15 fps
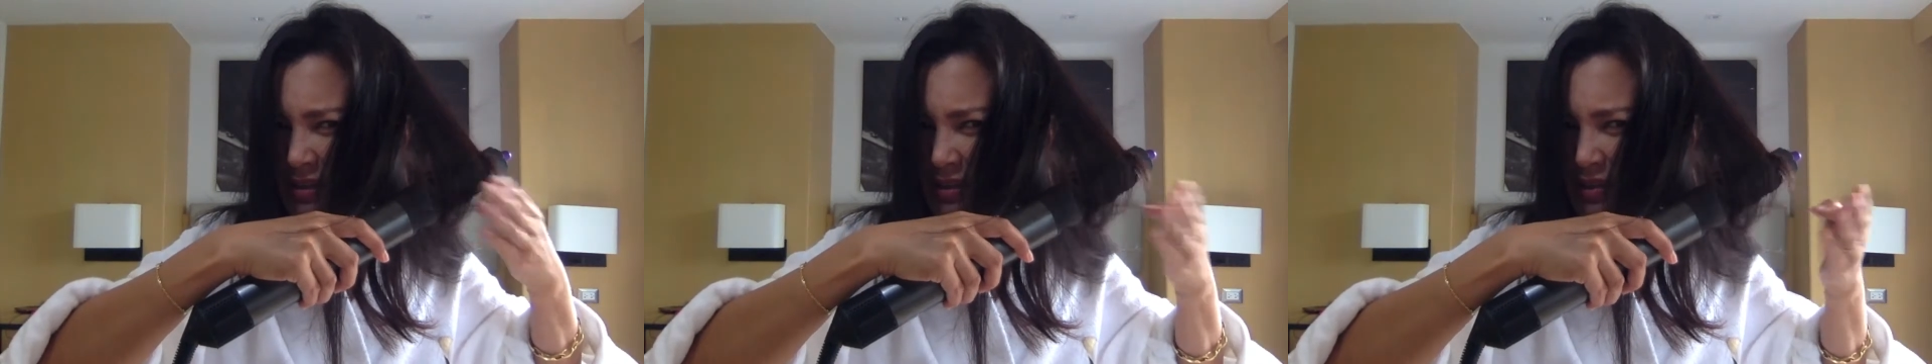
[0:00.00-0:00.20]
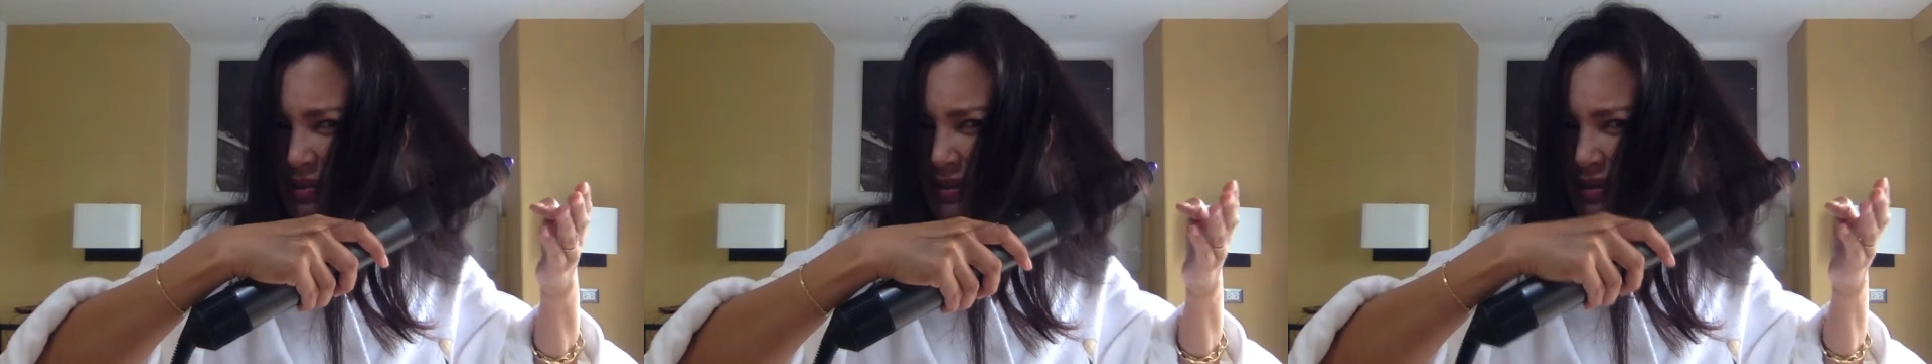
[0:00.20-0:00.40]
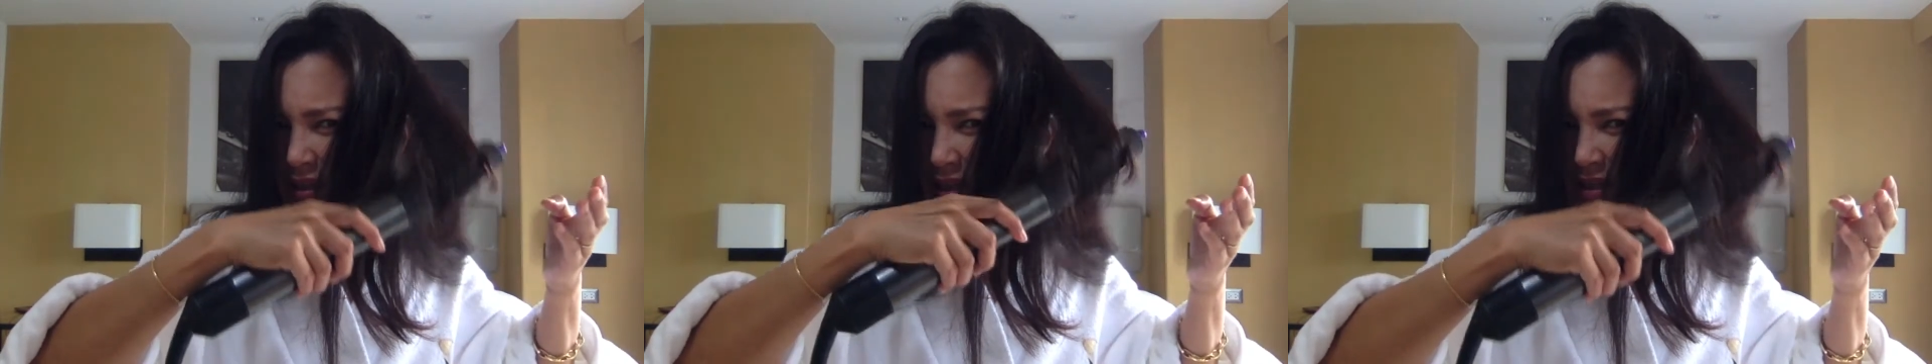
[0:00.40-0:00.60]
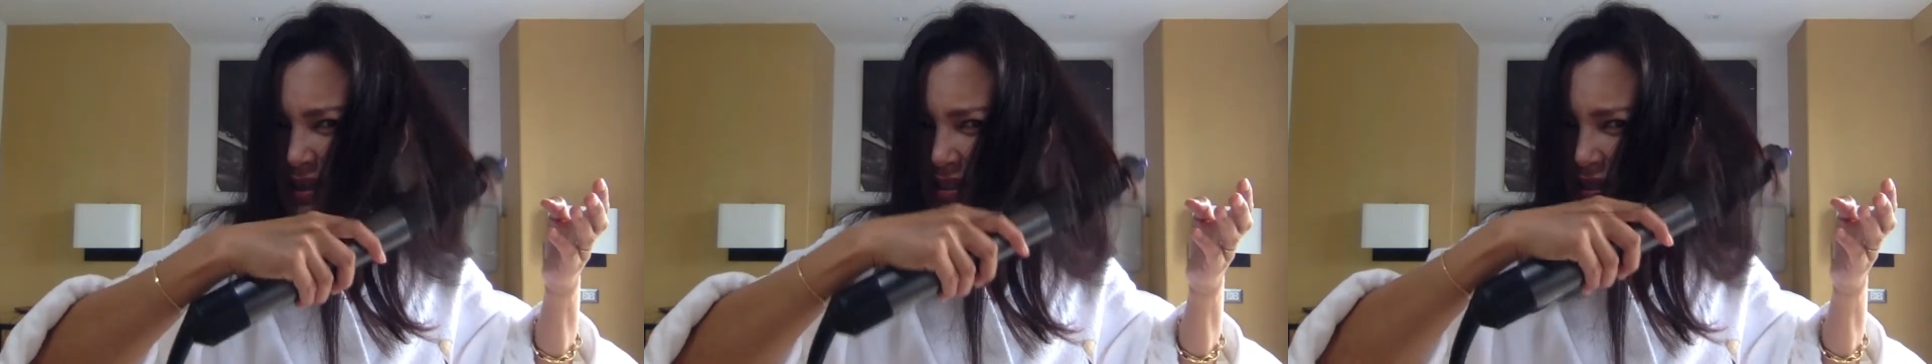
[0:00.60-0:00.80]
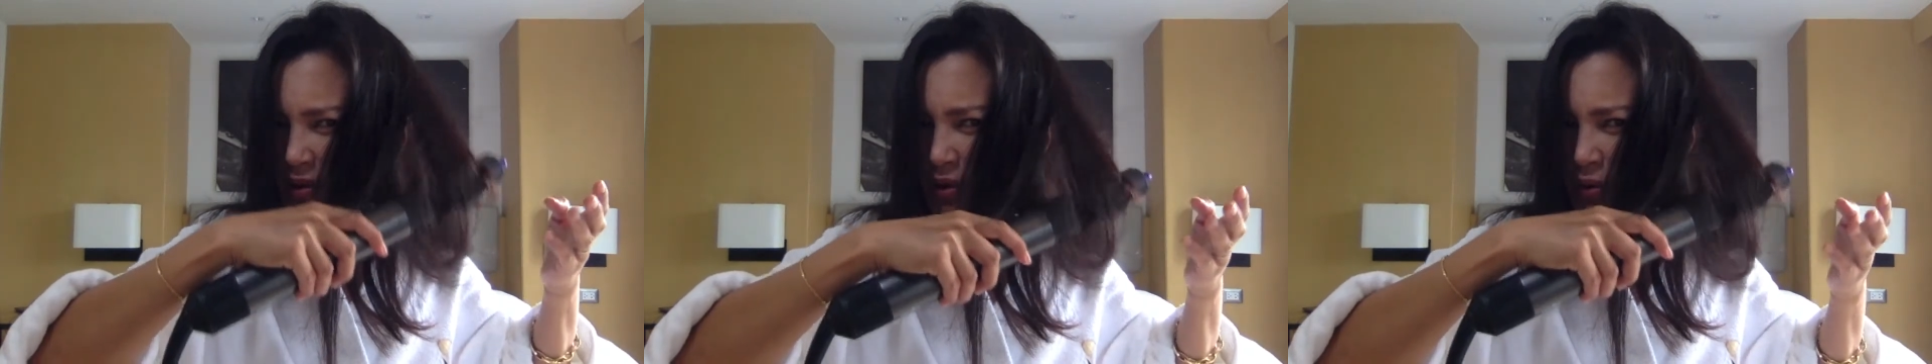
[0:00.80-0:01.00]
so it
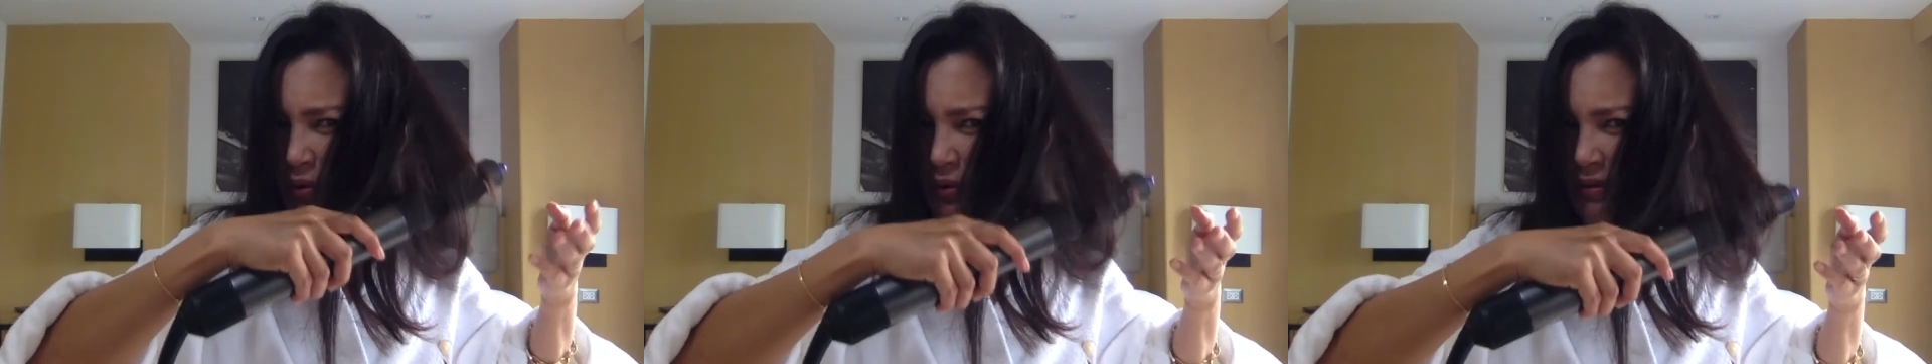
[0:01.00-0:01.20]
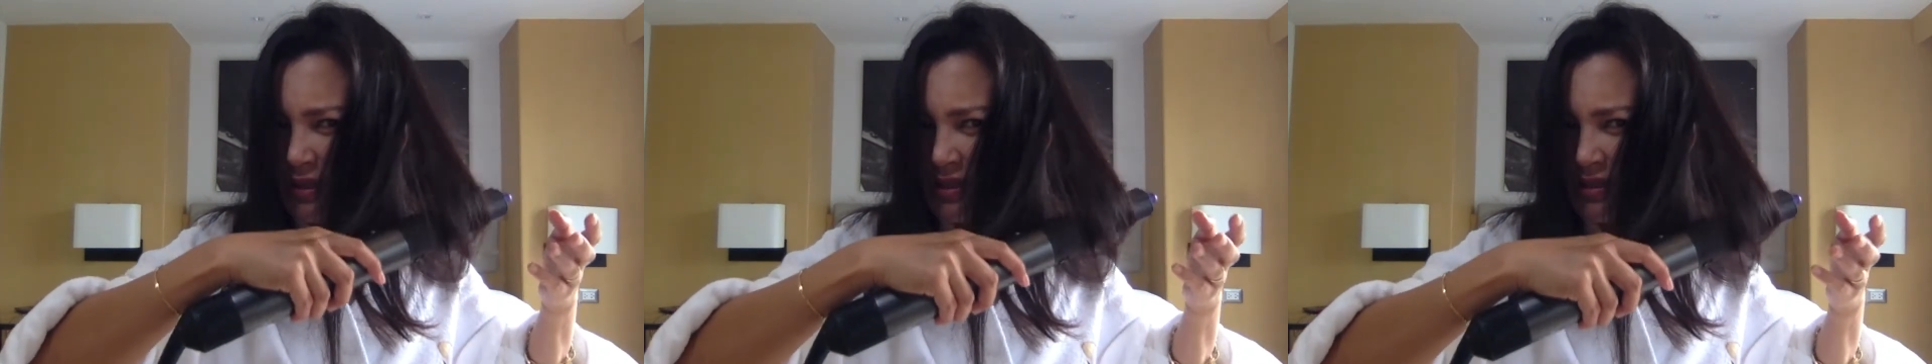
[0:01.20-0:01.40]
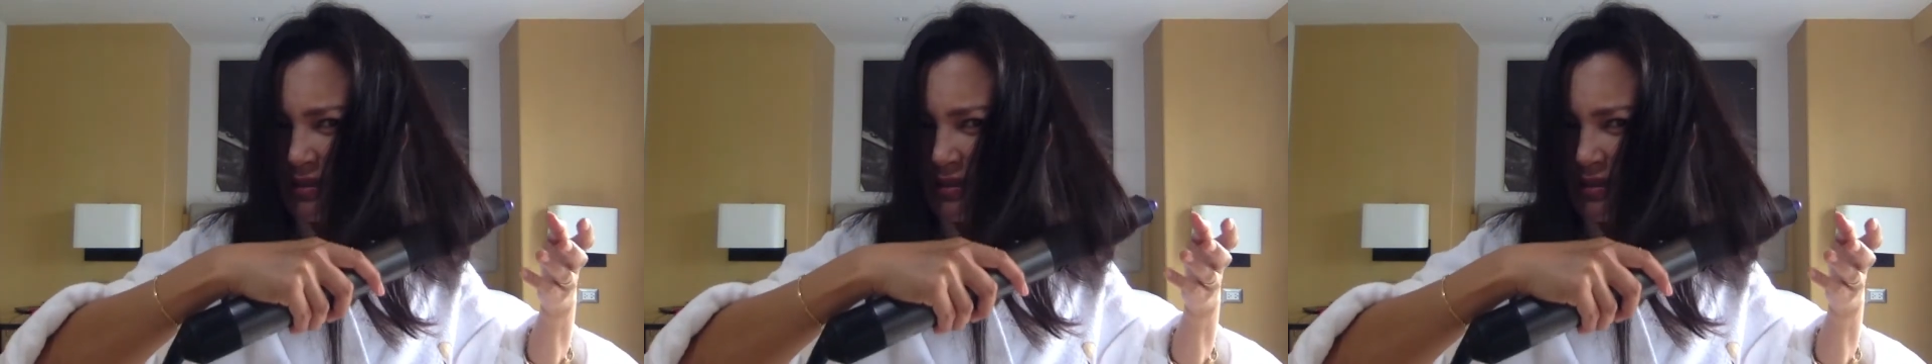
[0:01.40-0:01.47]
doesn't hold.